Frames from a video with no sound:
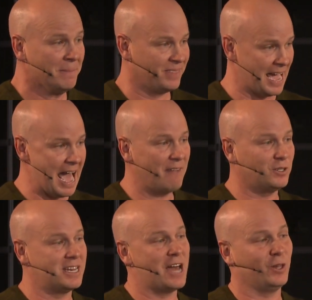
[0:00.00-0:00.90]
they have
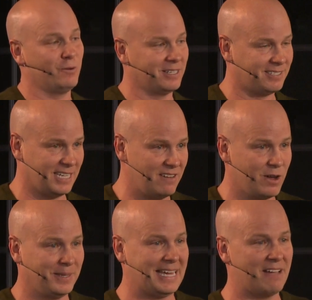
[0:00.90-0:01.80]
to not only receive
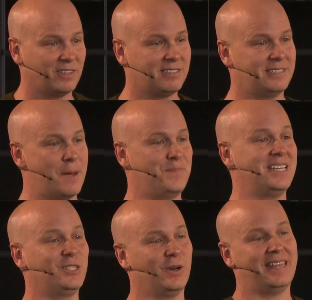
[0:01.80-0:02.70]
it, but they have to step
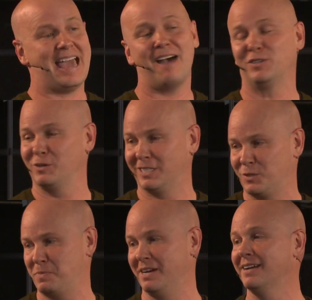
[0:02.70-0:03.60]
into it. They have to
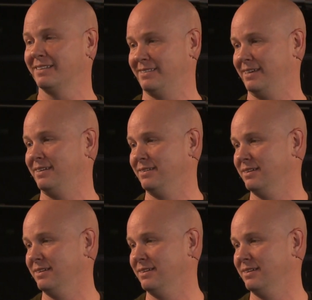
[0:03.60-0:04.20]
experience it.